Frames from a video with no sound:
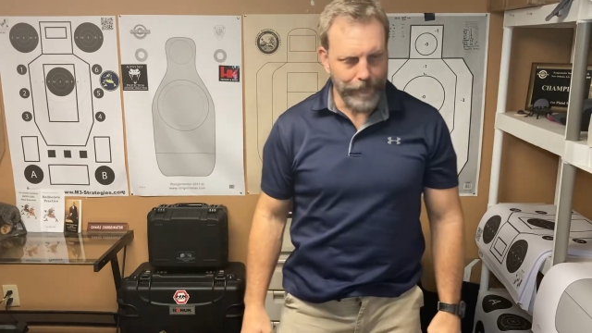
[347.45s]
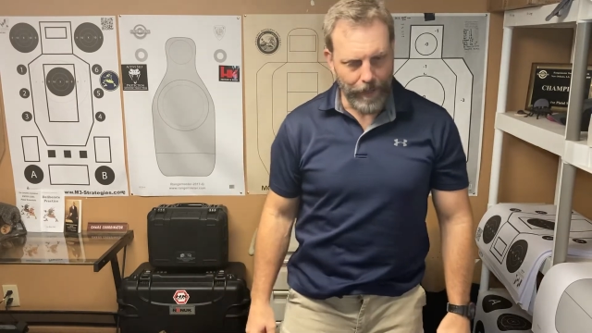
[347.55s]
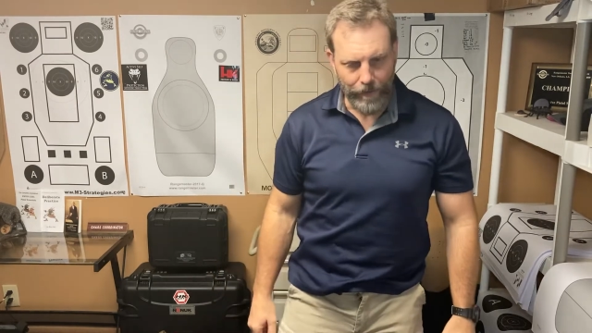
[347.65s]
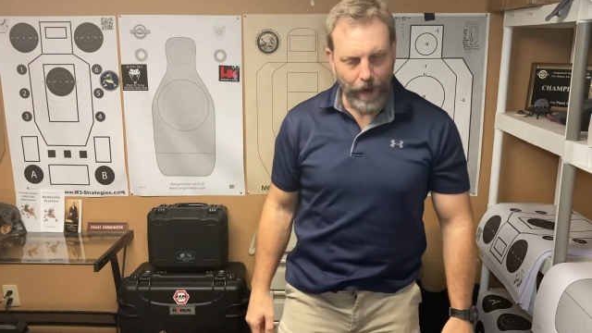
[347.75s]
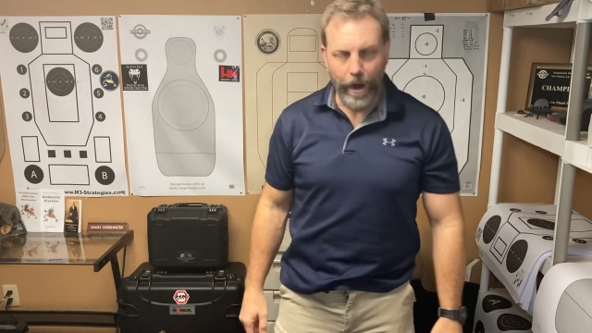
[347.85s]

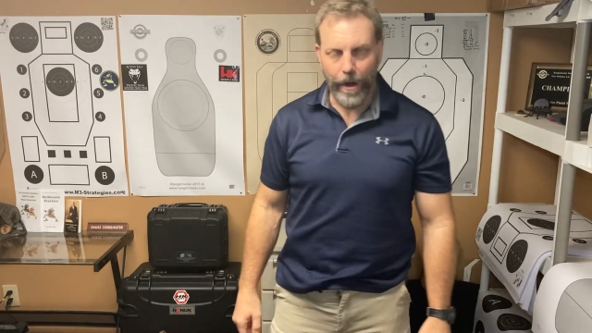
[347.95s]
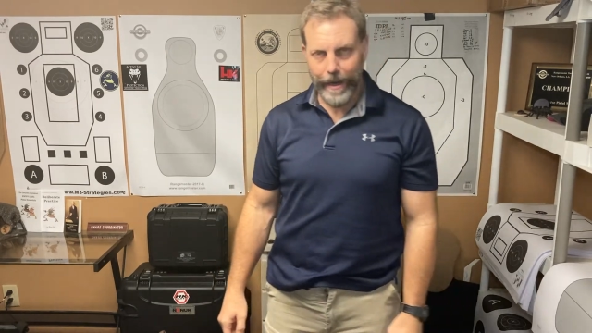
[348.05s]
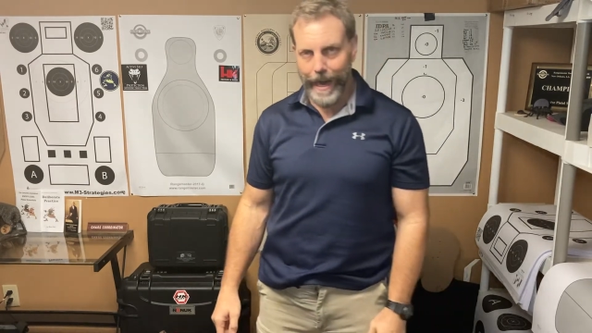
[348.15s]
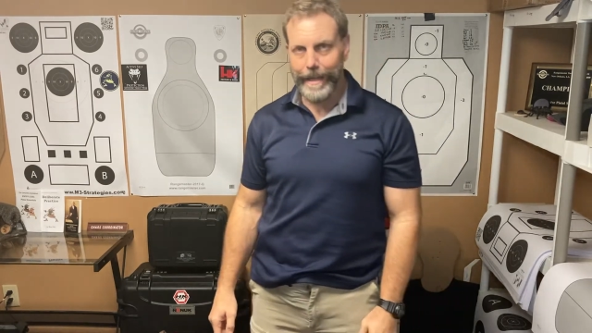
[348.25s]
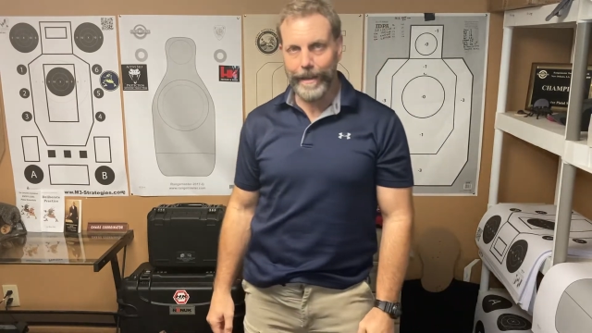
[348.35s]
it's hard
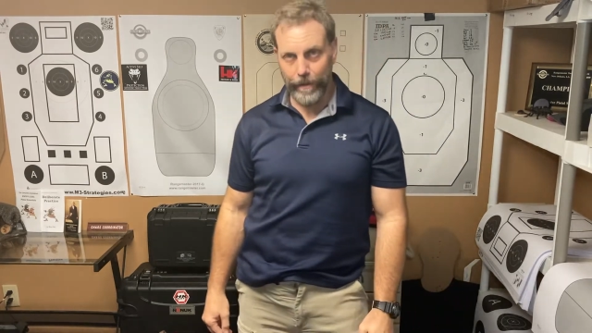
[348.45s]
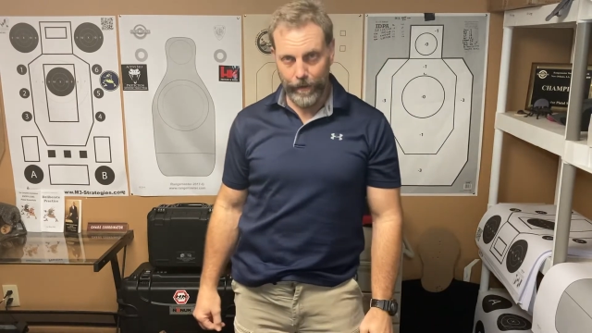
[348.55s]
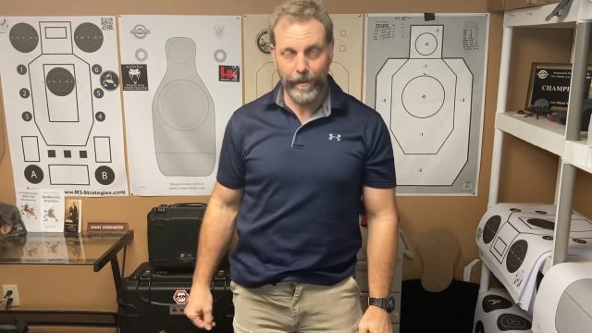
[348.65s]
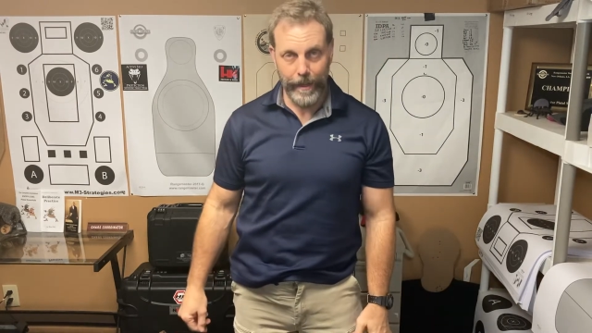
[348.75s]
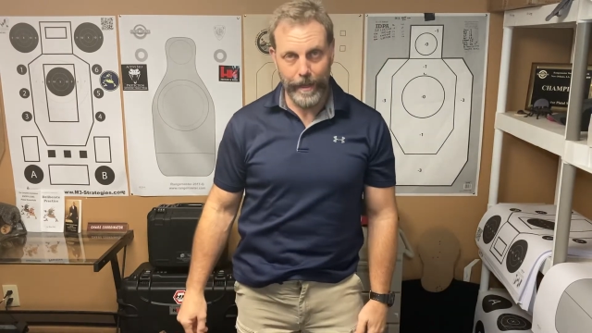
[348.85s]
not to
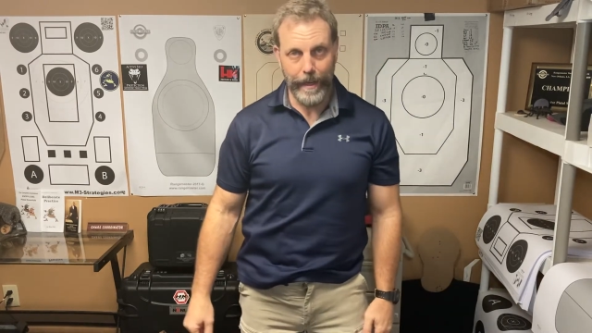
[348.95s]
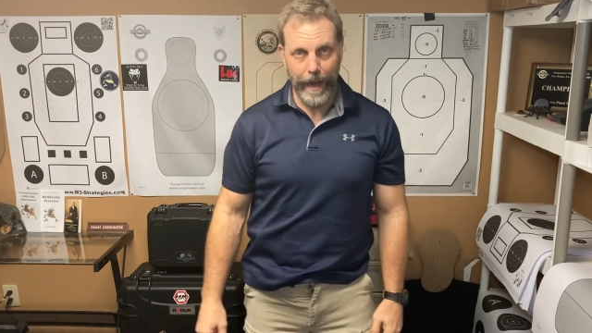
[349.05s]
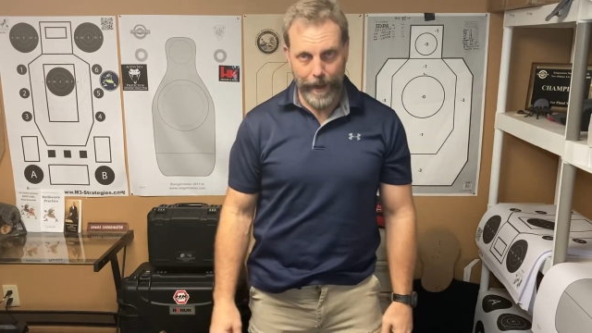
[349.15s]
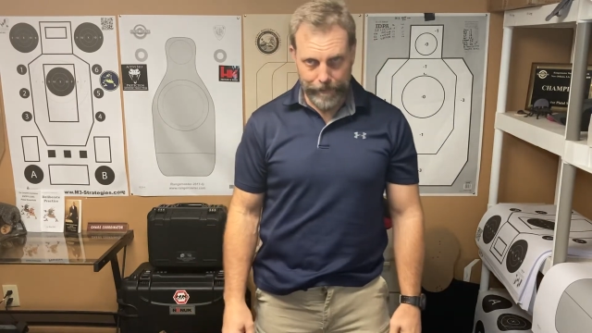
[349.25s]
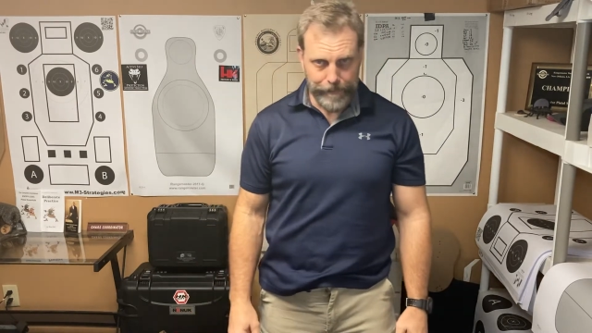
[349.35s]
just see the
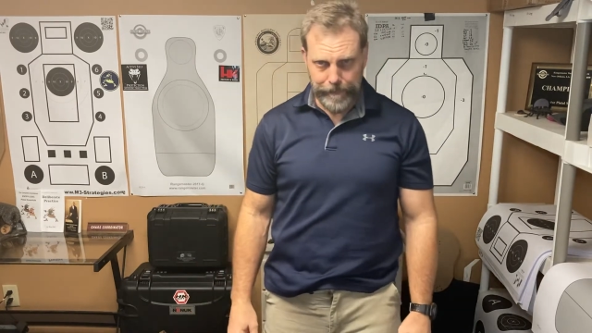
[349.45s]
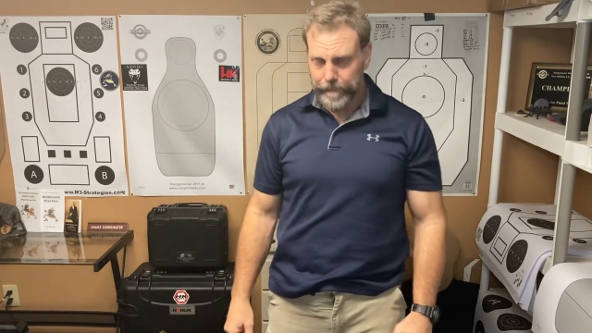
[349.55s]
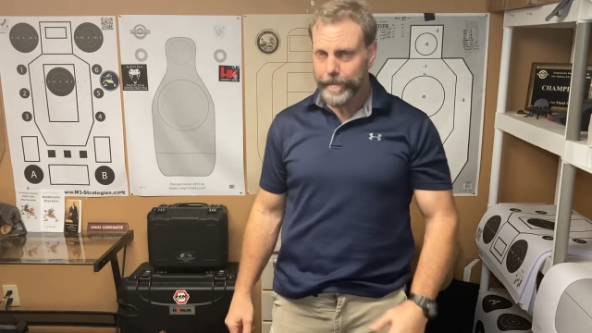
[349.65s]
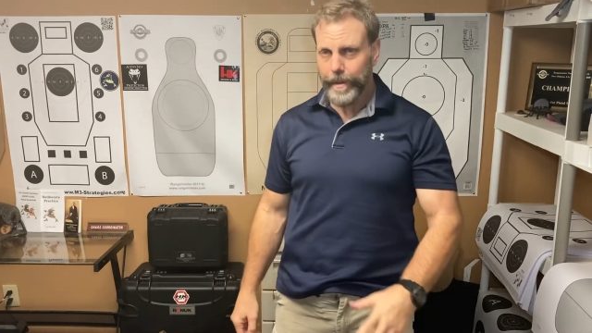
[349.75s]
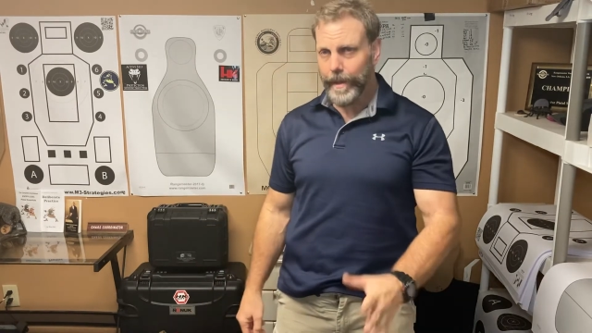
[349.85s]
dot.
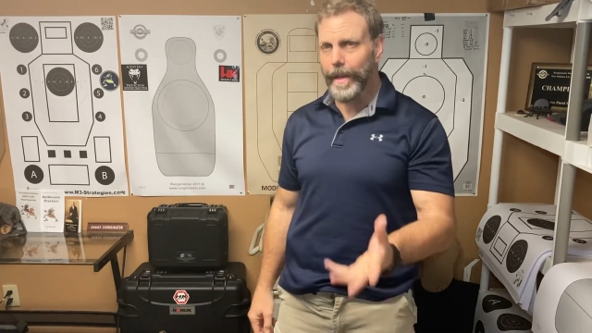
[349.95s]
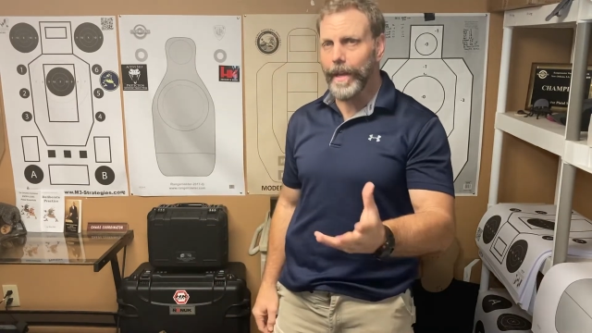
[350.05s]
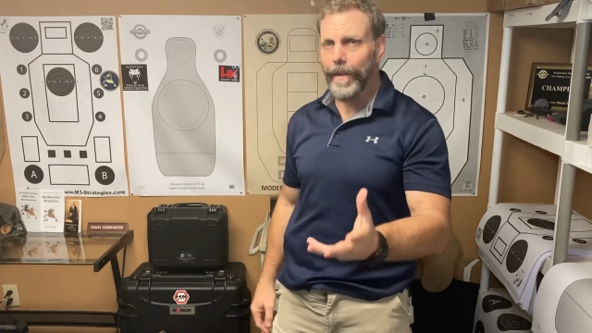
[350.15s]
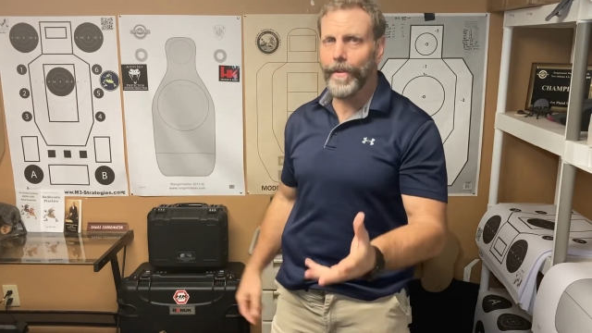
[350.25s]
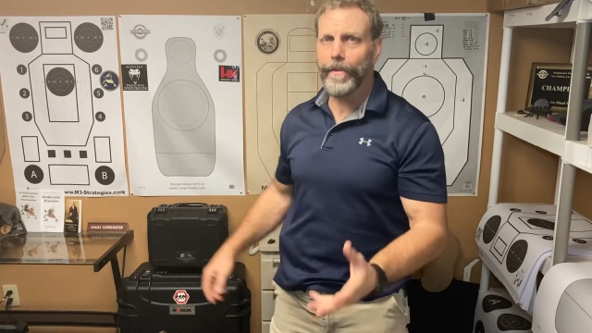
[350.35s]

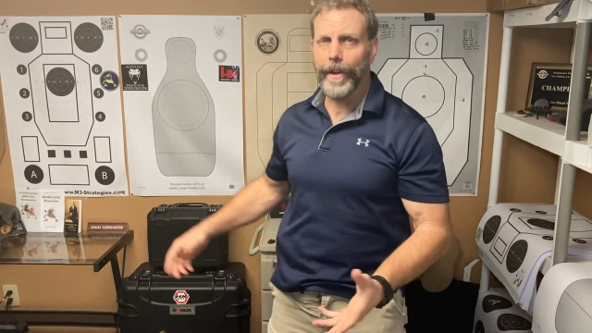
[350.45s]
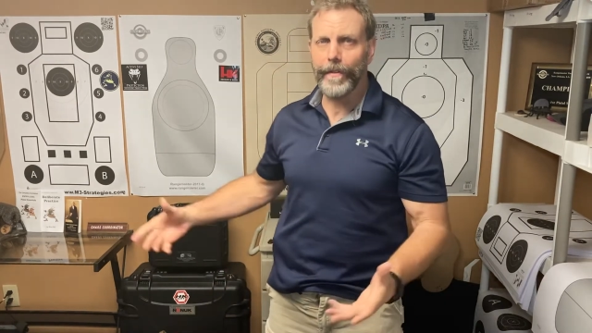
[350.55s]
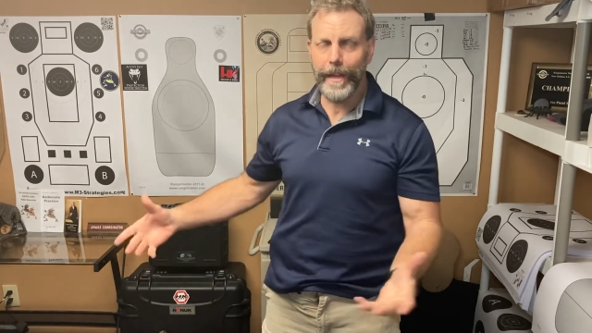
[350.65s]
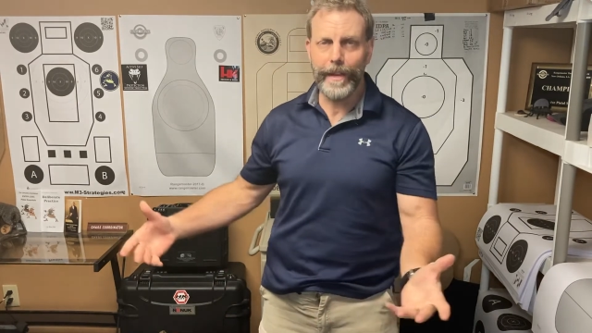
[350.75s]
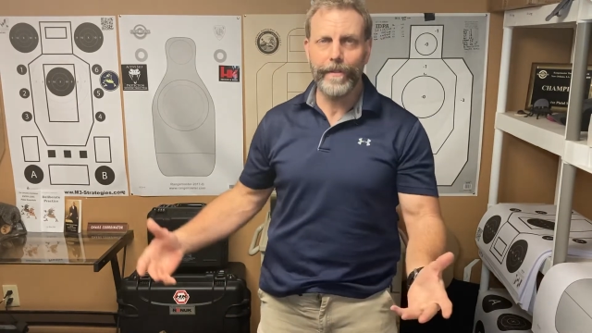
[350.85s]
Give yourself
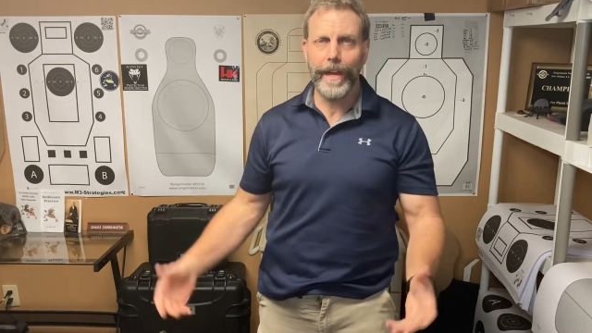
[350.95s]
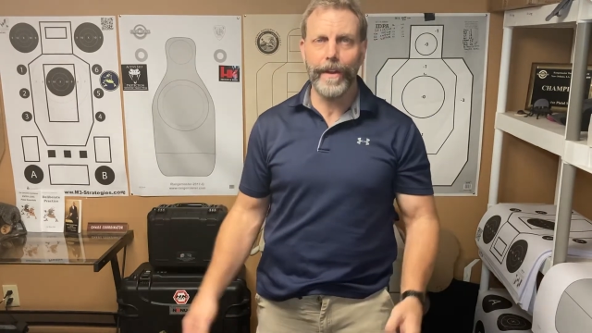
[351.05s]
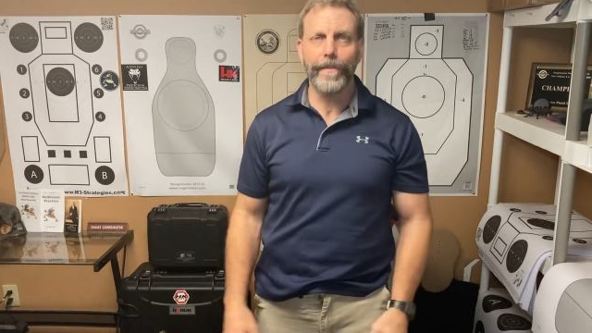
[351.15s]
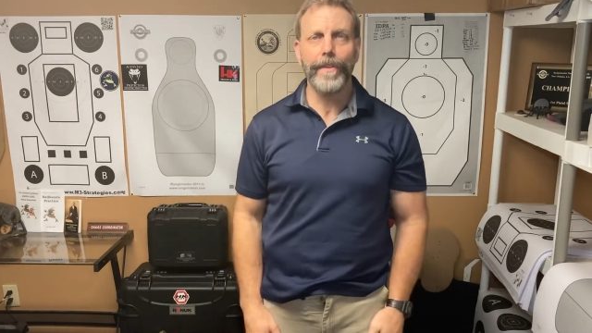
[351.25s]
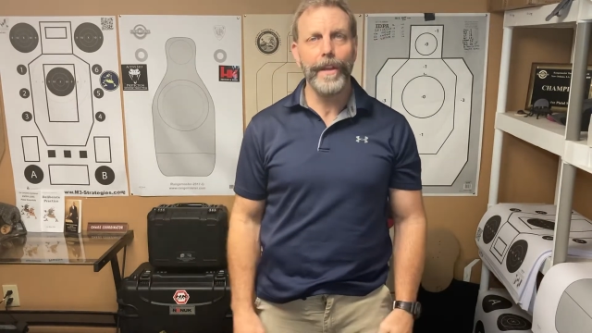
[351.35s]
at least
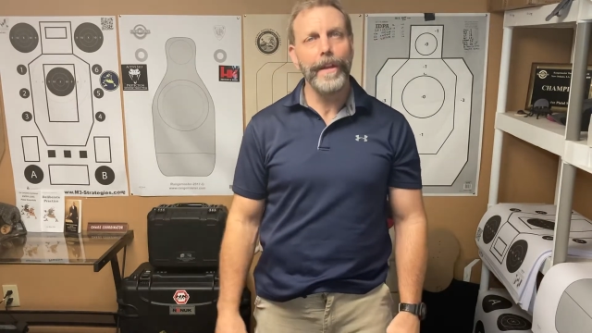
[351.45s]
10 feet,